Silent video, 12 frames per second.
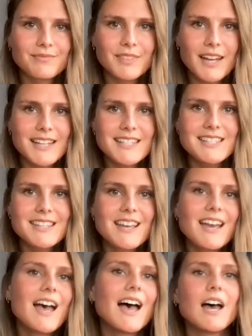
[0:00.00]
nice.
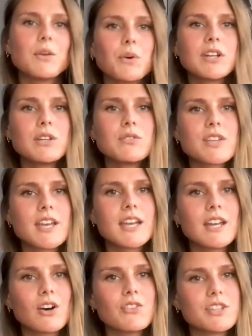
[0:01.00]
And when you
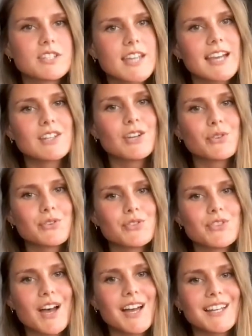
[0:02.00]
say on the technical
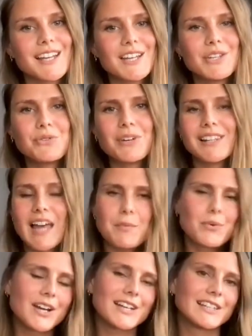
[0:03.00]
side, can you
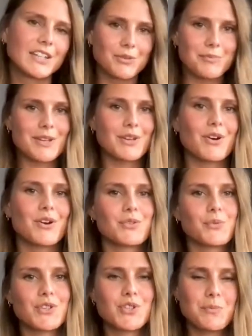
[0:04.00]
elaborate a little bit
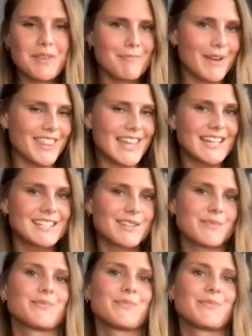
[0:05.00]
on what you mean by that?